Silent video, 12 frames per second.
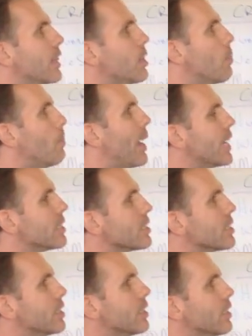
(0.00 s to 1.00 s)

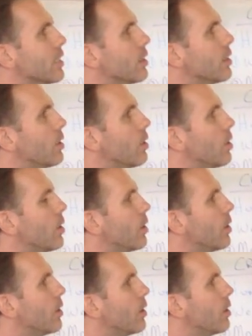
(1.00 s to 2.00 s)
best
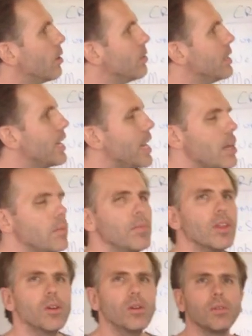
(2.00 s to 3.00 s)
name
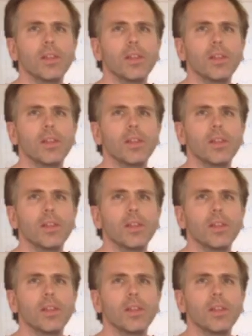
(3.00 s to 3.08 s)
though.